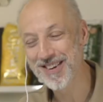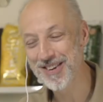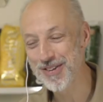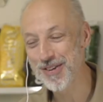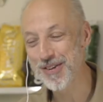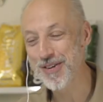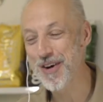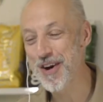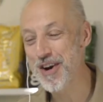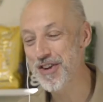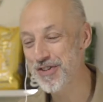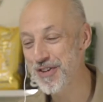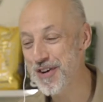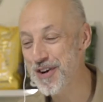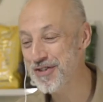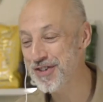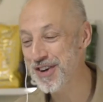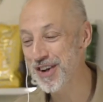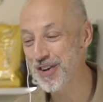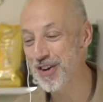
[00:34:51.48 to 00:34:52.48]
So you are
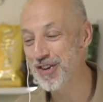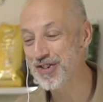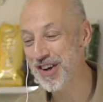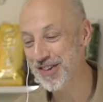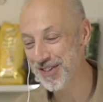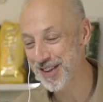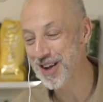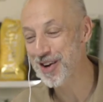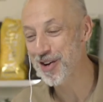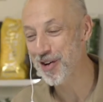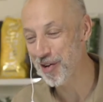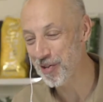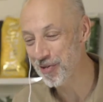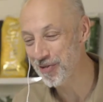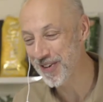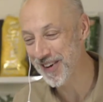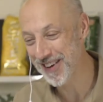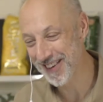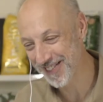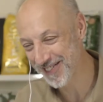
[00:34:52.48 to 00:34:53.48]
researching not just in
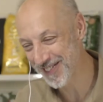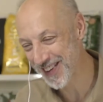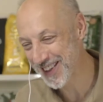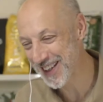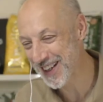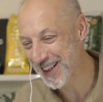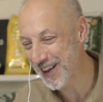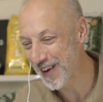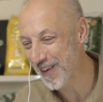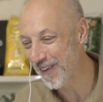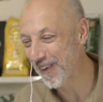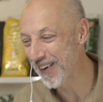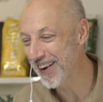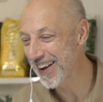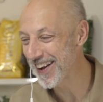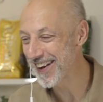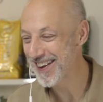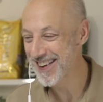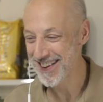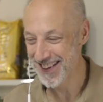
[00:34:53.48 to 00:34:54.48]
coffee, but in the
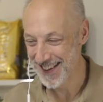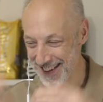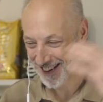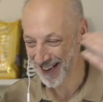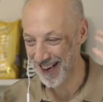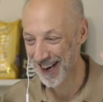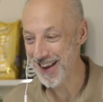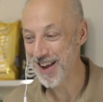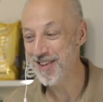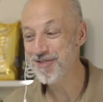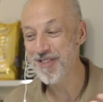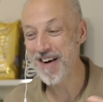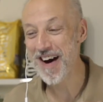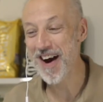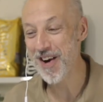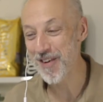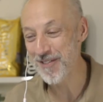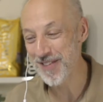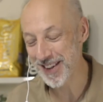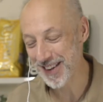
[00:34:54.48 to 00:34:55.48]
whole
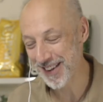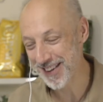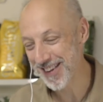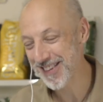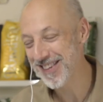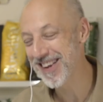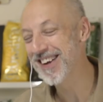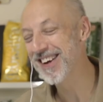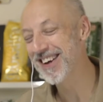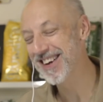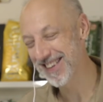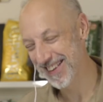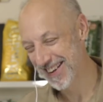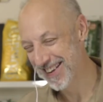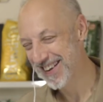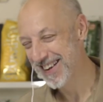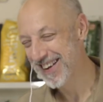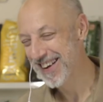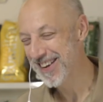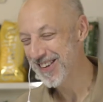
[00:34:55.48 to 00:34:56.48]
environment that is
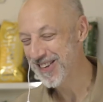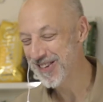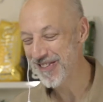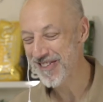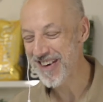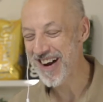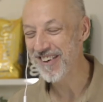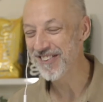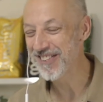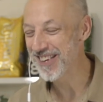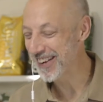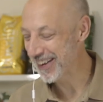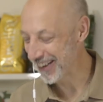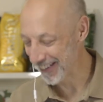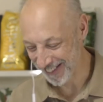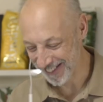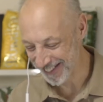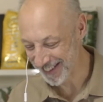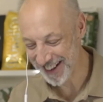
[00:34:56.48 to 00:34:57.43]
surrounding you.